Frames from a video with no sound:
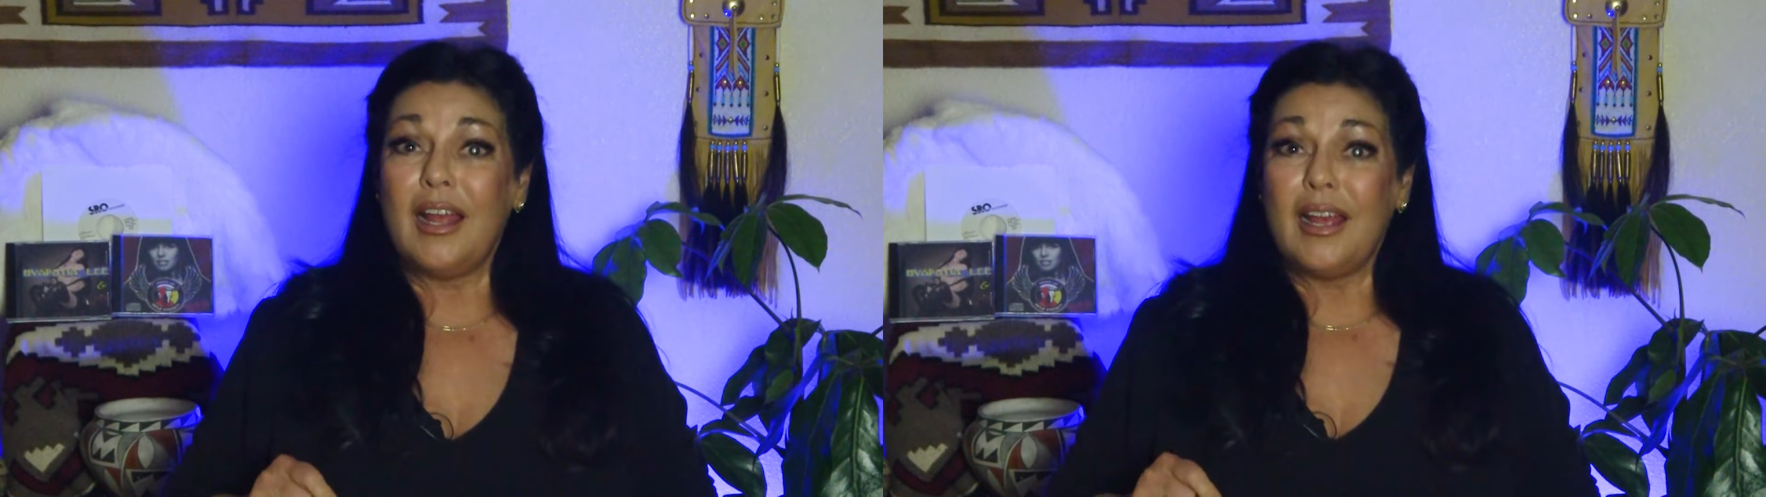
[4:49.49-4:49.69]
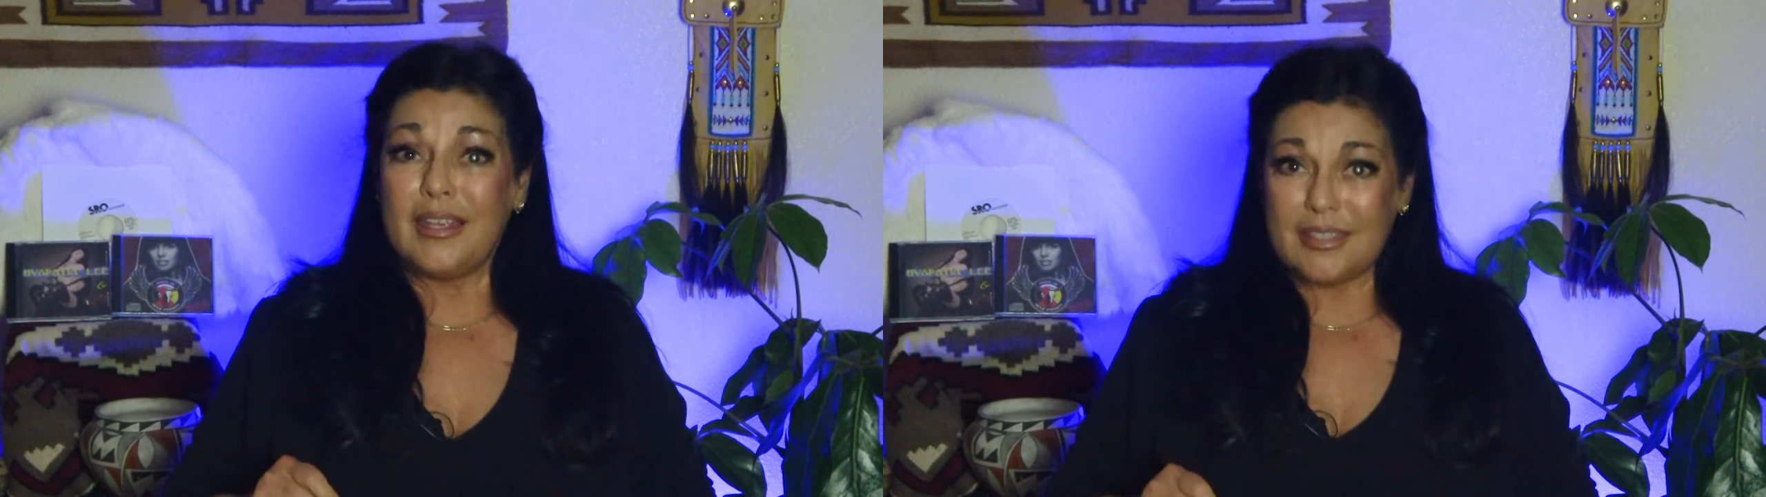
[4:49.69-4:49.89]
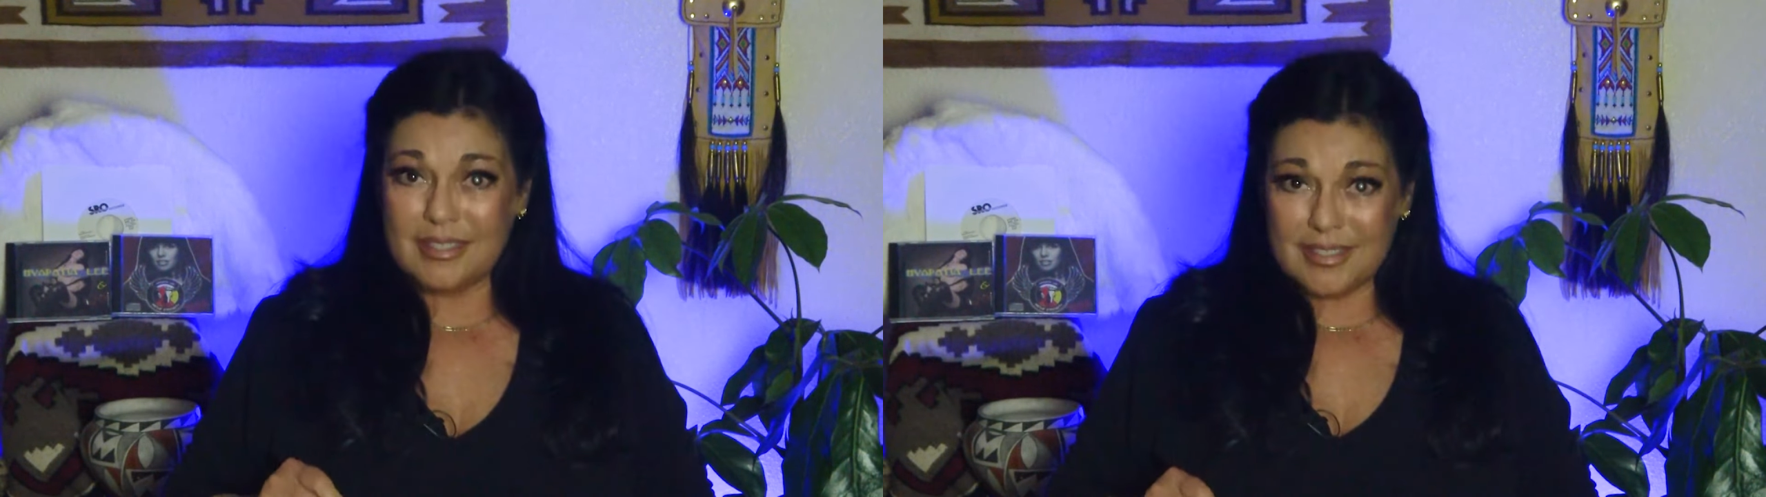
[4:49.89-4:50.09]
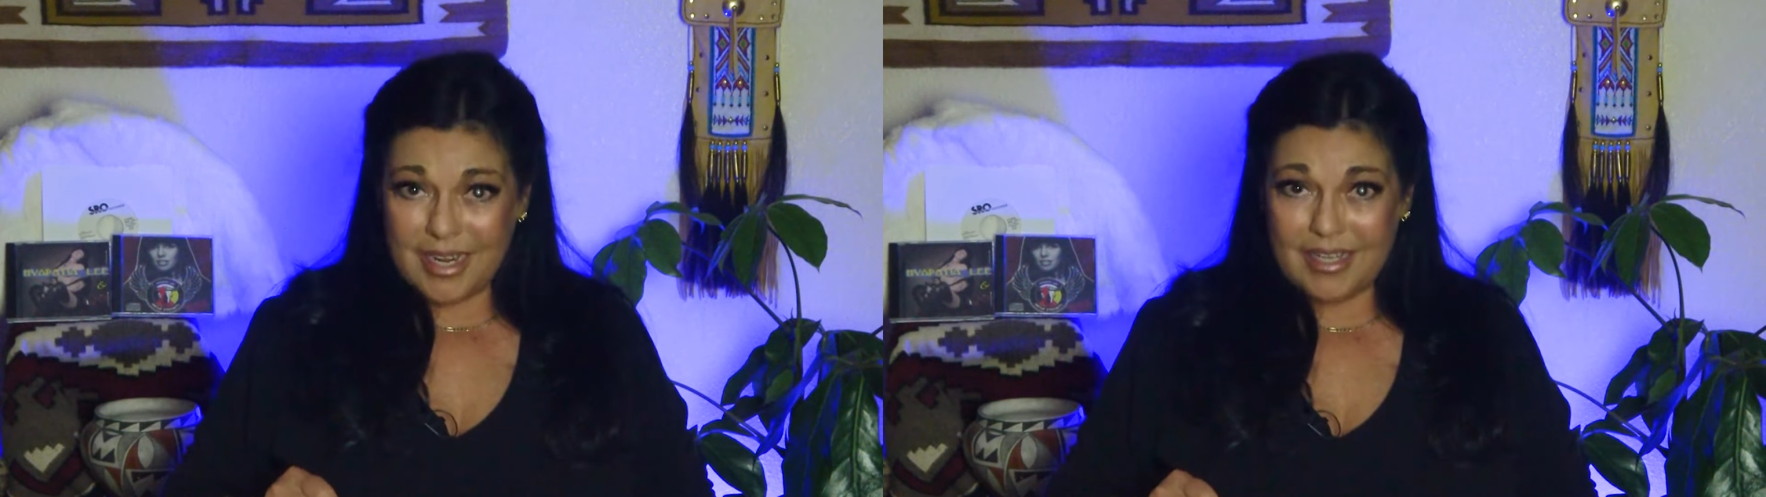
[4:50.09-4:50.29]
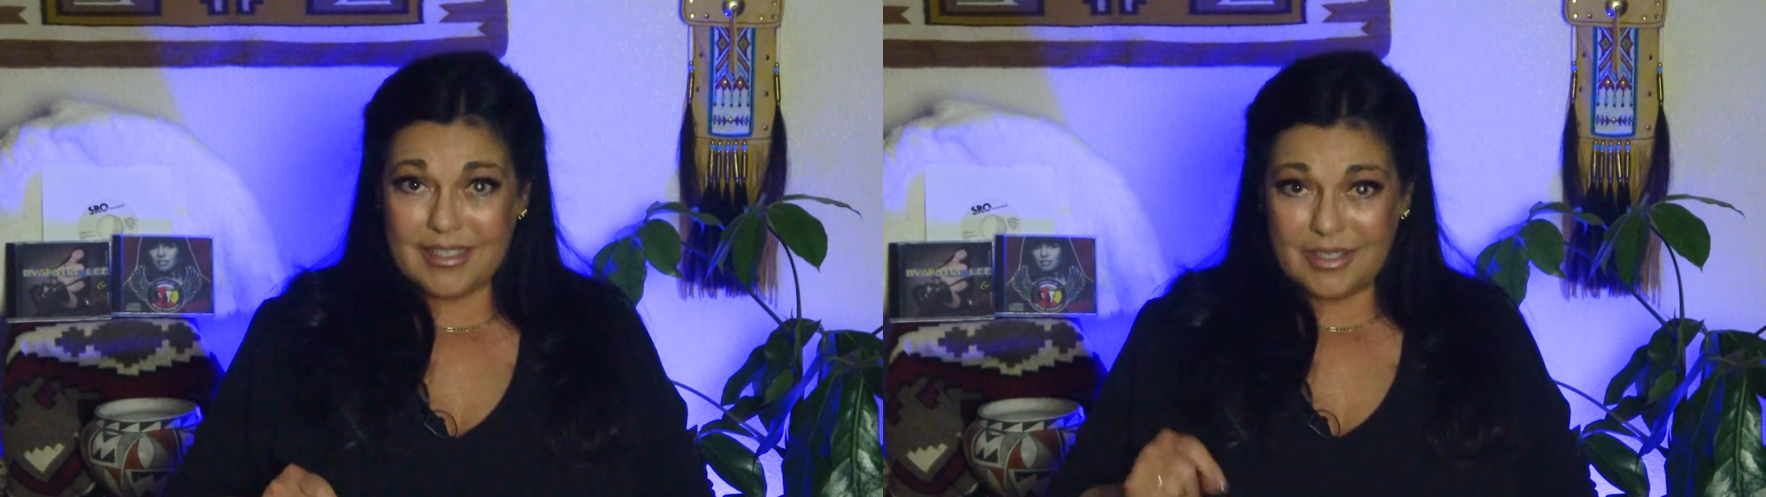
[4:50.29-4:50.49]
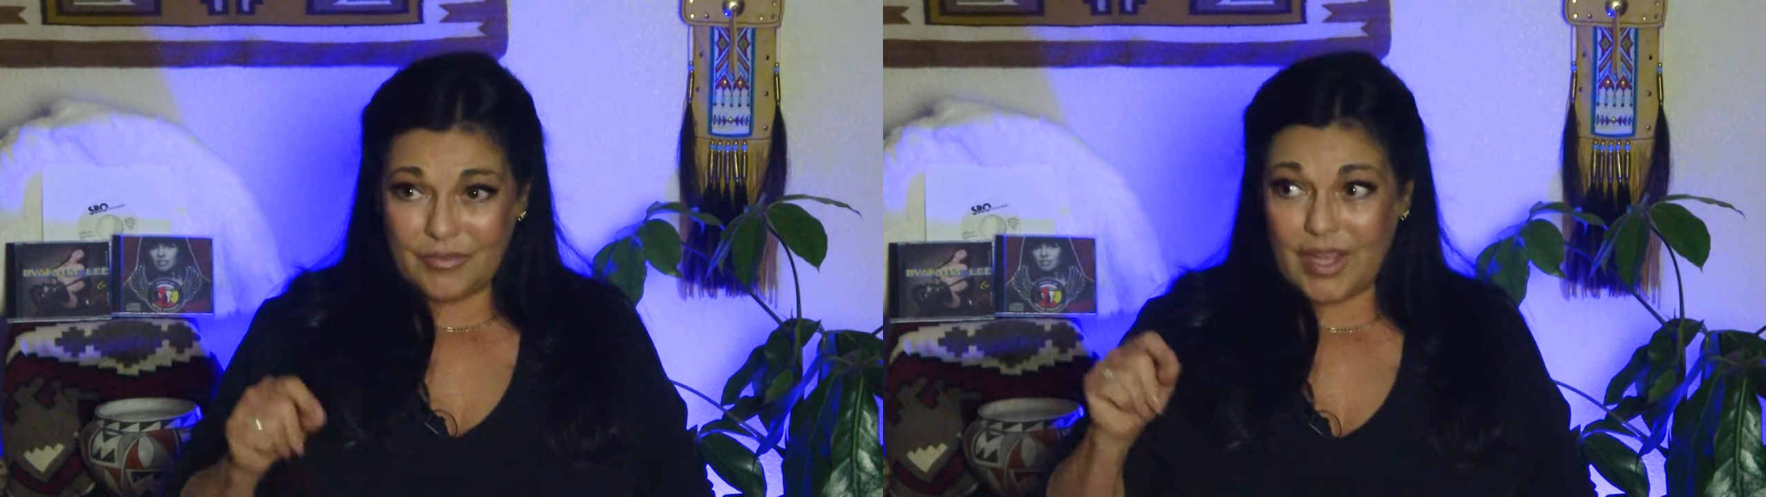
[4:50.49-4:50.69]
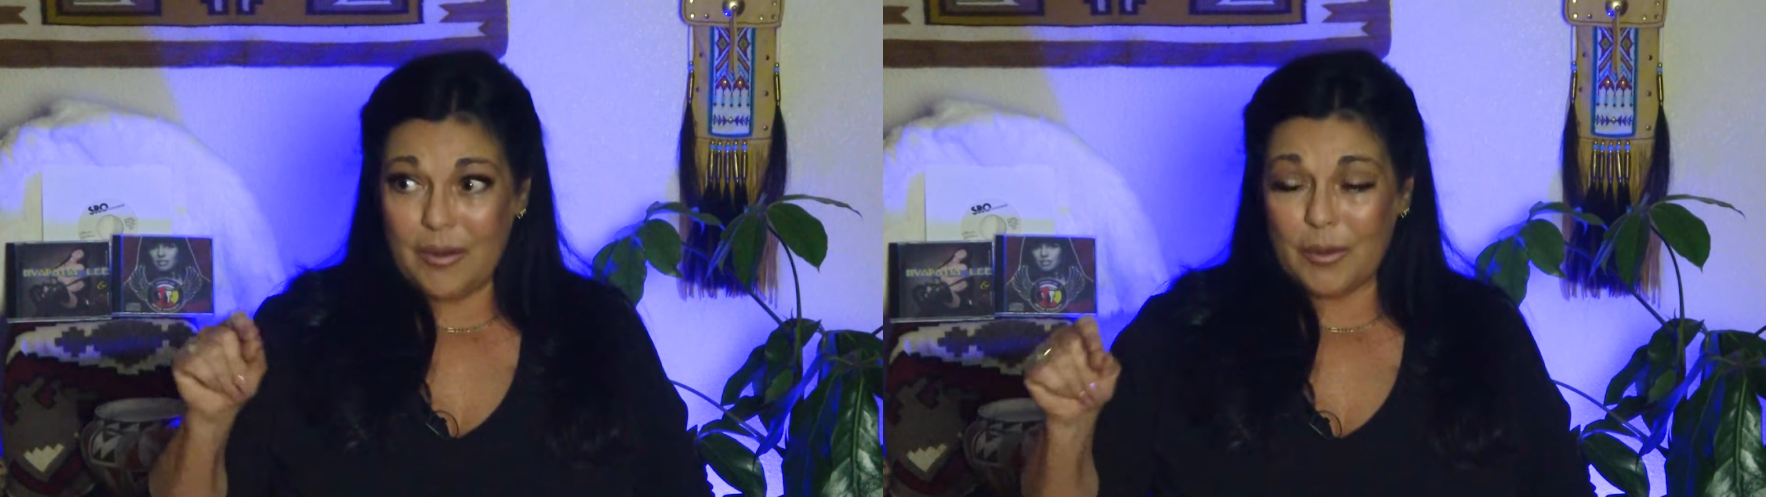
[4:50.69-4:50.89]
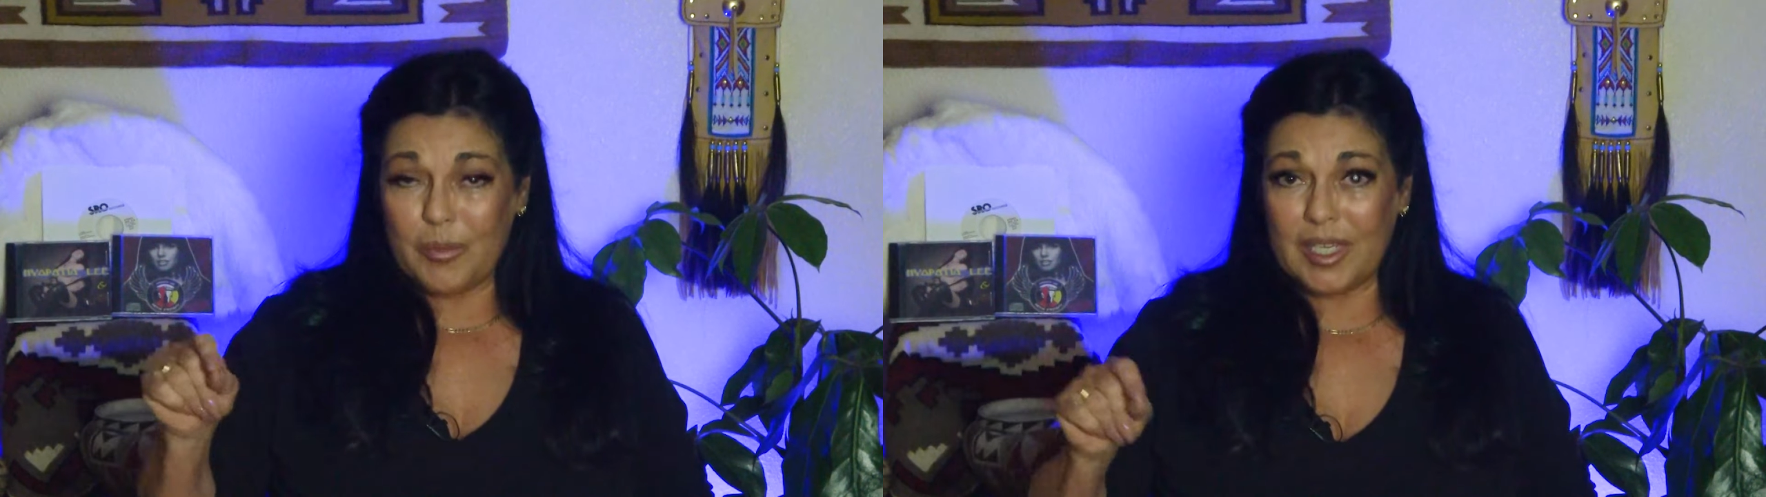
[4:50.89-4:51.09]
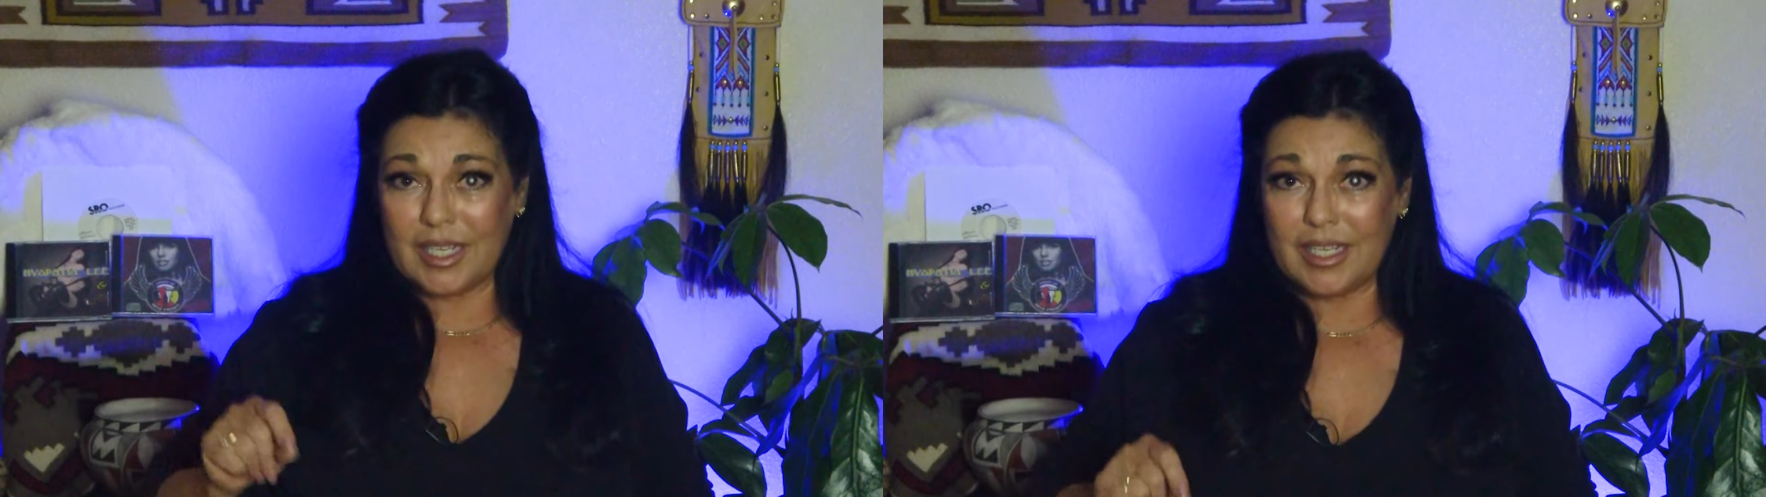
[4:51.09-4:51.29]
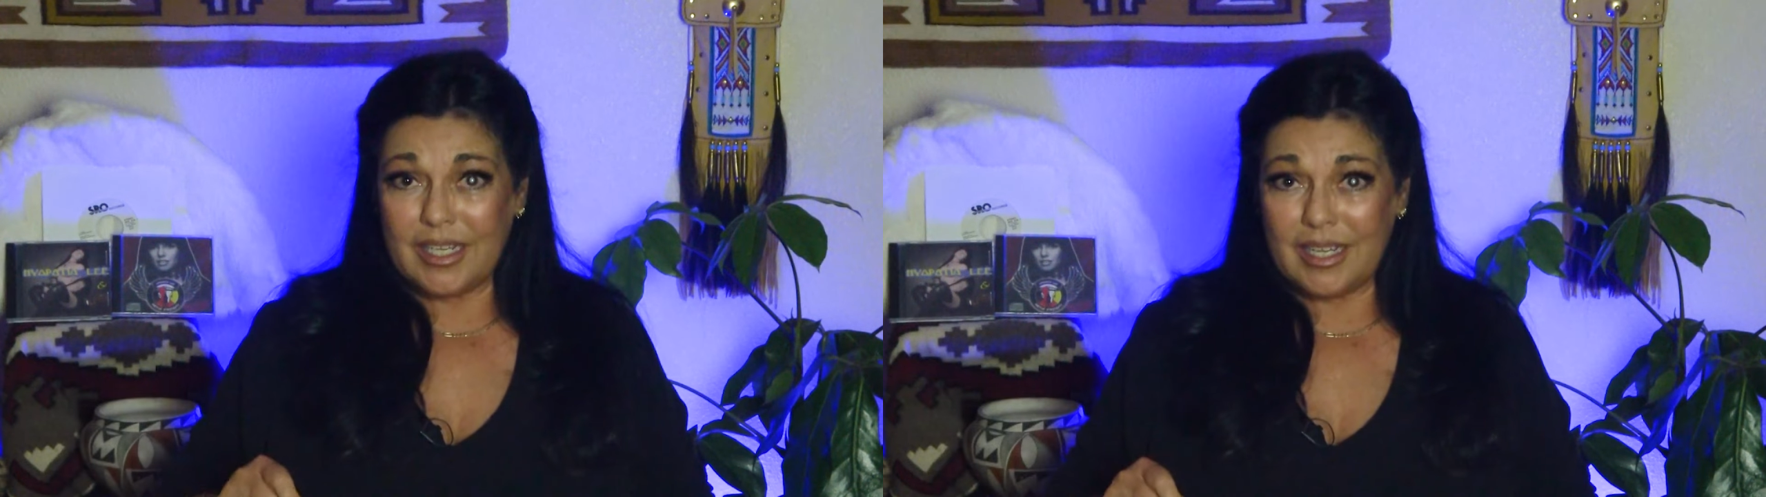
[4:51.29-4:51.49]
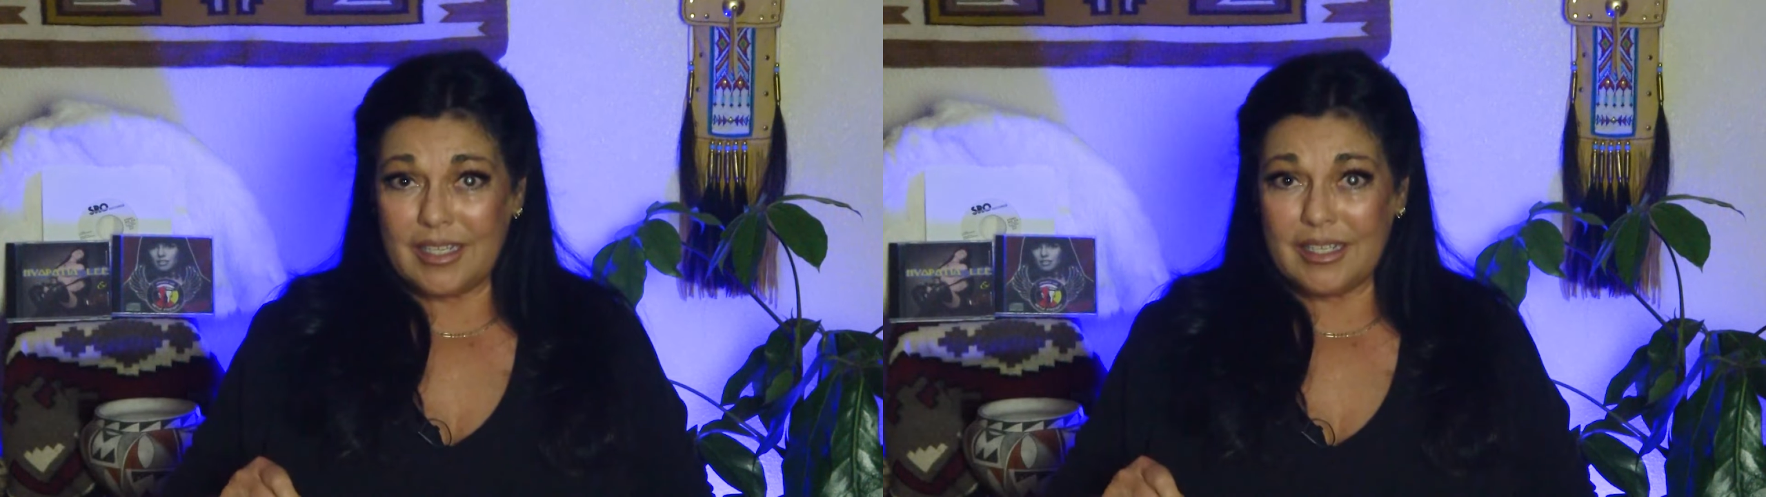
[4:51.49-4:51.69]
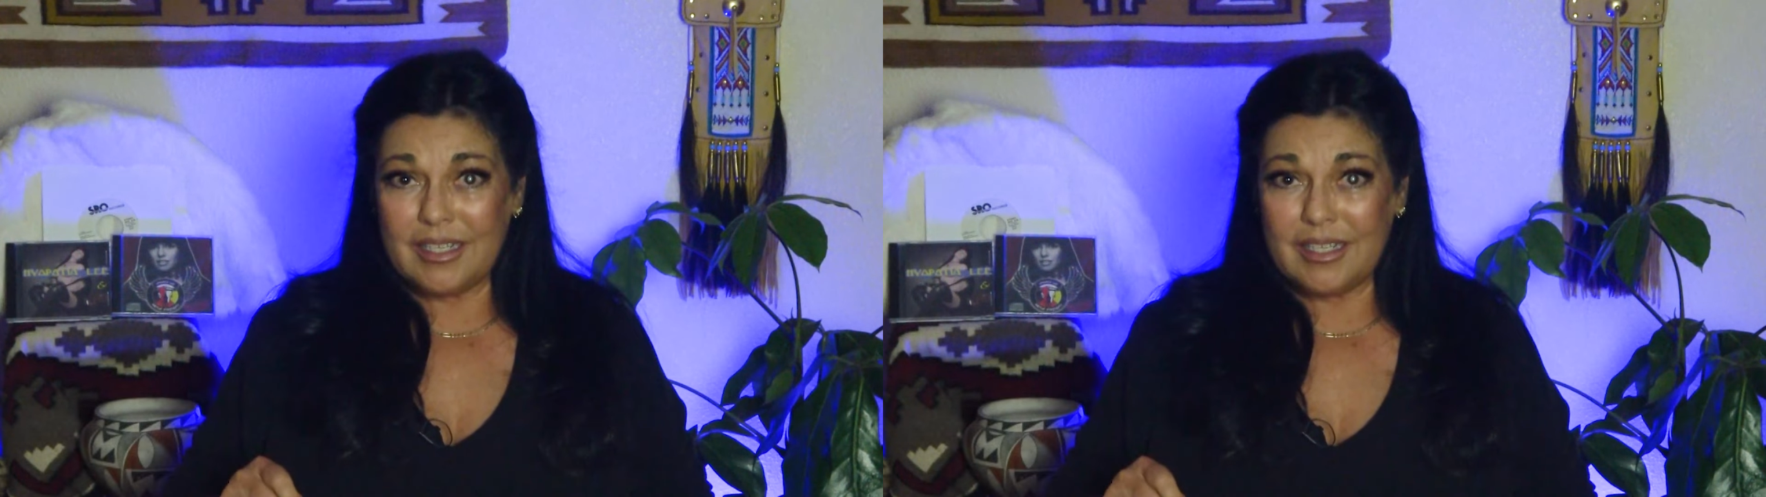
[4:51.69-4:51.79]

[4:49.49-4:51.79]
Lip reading: as to say that if they were picketing it,